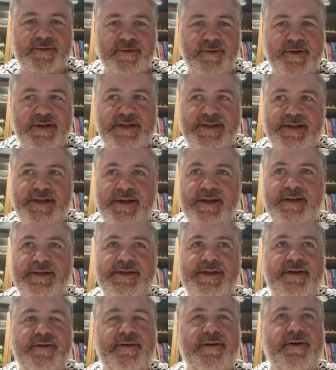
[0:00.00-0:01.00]
all these
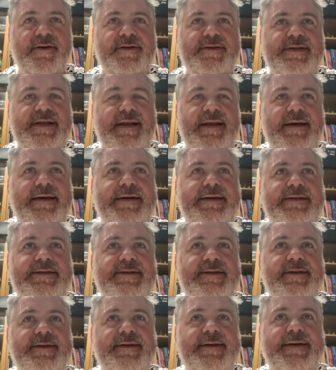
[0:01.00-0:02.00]
years you've got to that
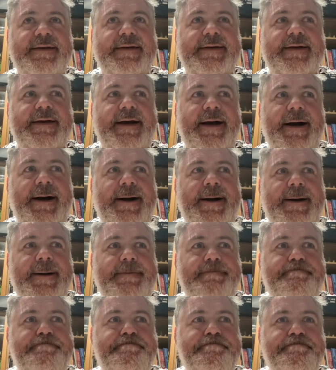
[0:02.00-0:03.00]

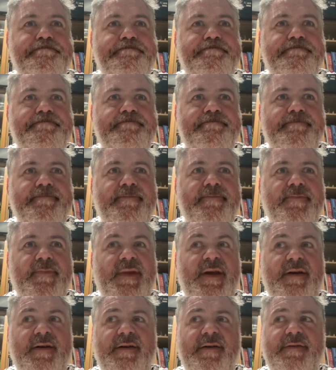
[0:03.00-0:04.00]
age?
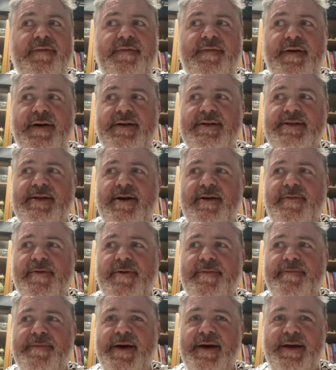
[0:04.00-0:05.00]
First
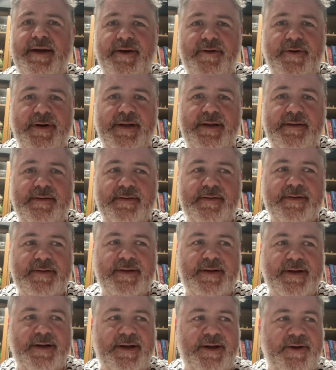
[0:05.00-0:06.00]
time I met you, eh?
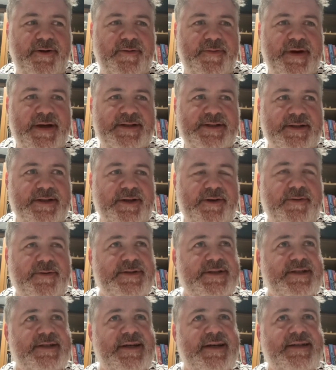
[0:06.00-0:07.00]
Can you imagine? You
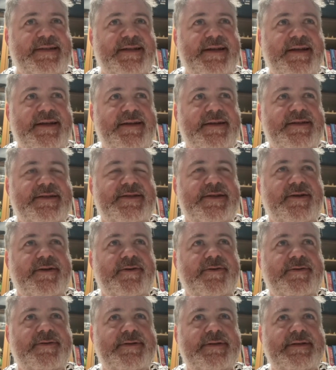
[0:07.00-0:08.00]
were just 18 years
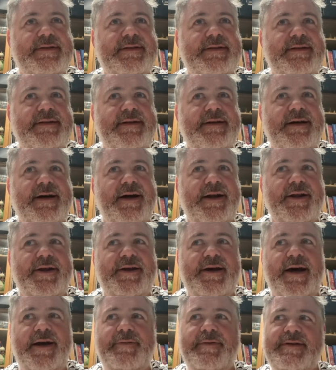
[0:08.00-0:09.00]
old and you
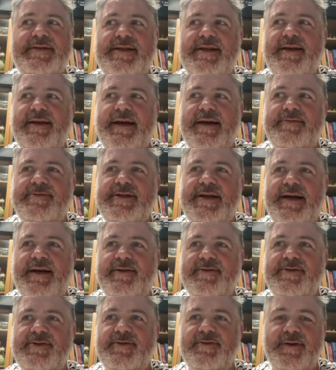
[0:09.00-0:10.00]
came into the county
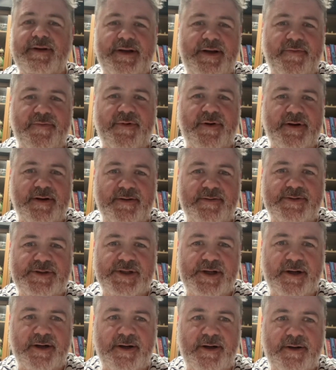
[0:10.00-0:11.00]
council looking for a little
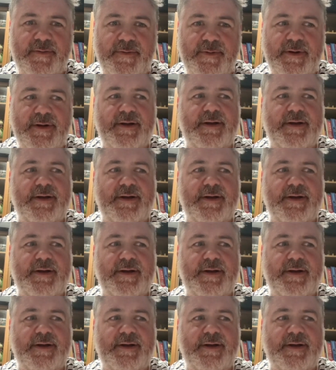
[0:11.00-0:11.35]
job,